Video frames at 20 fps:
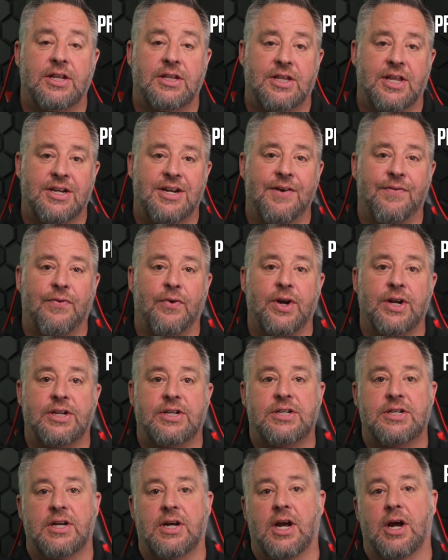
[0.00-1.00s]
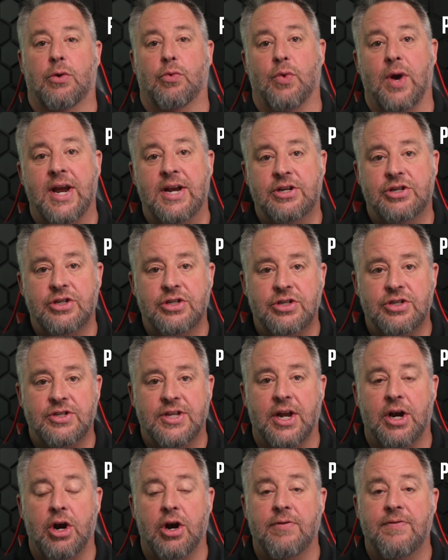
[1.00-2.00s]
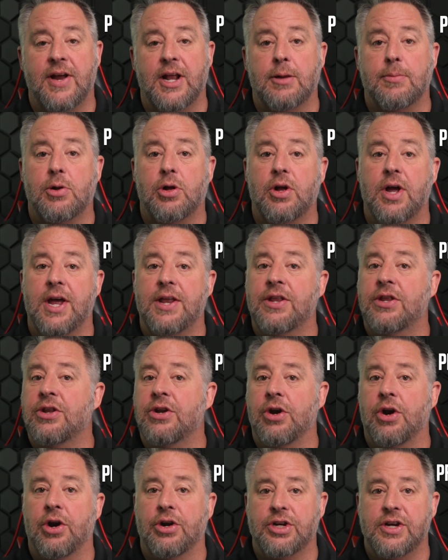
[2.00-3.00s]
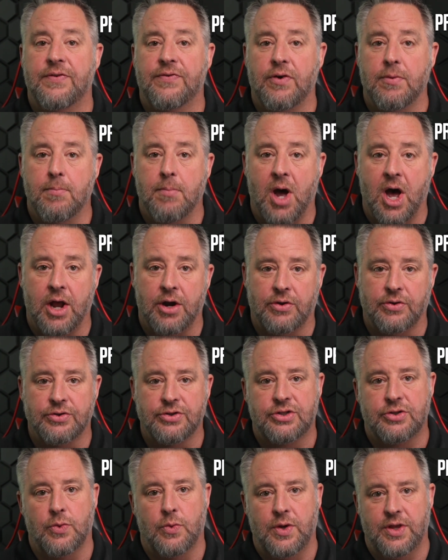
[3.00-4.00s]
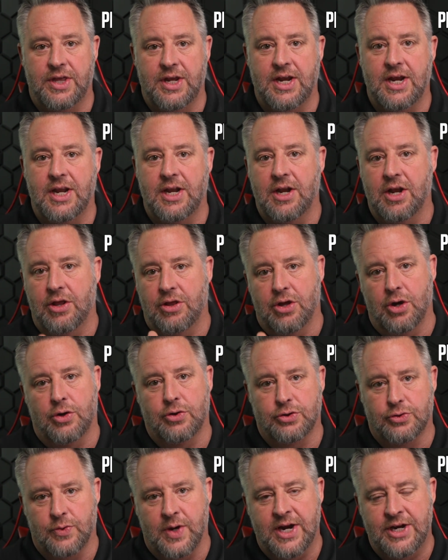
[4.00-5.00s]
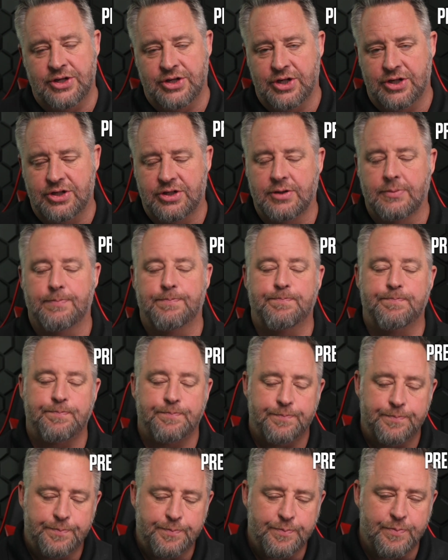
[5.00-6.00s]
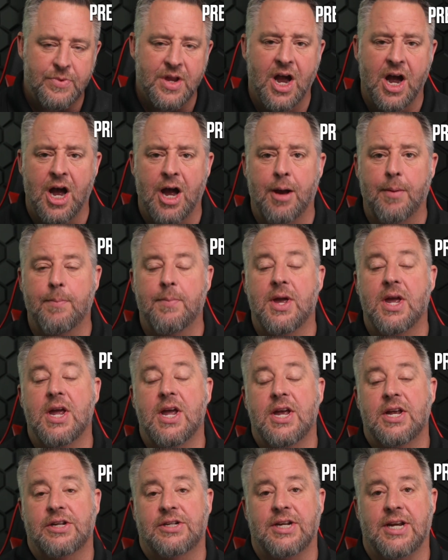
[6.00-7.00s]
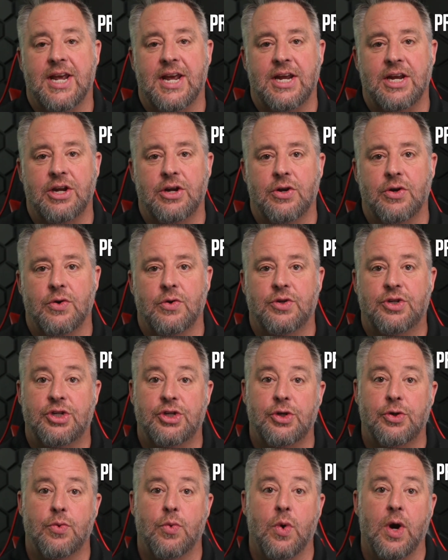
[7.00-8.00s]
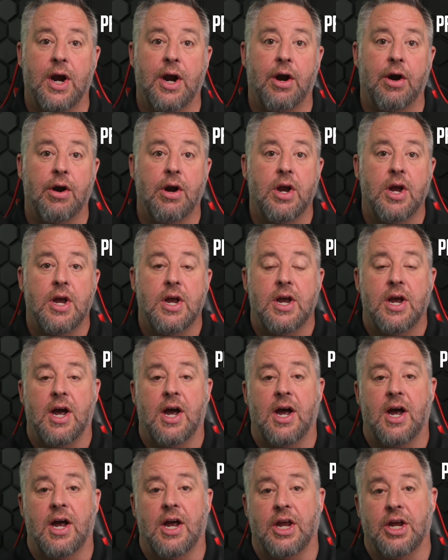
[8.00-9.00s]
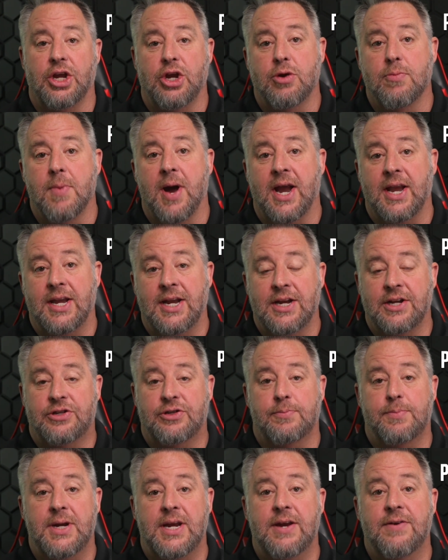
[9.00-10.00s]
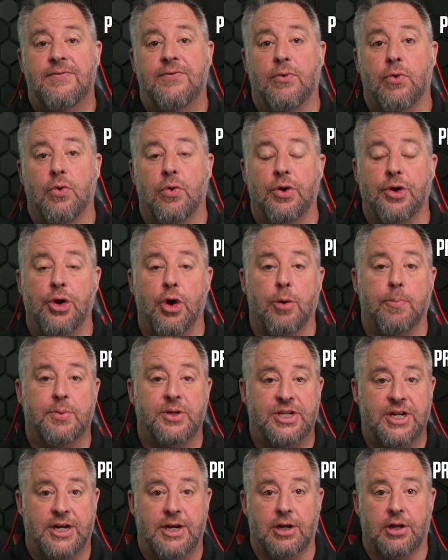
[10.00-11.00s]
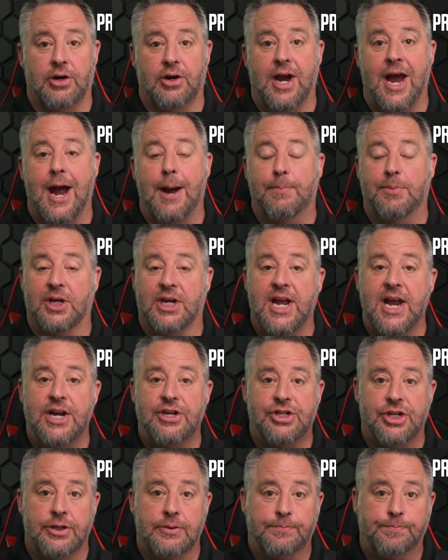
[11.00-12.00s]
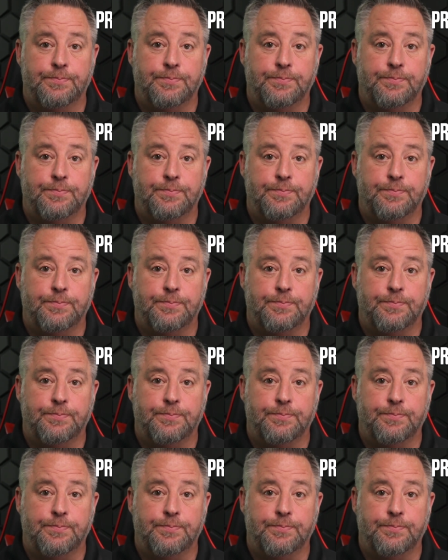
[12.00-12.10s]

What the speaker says: different ranges that are available, and then there are different models within those ranges to get you to where you might need to be for your particular application.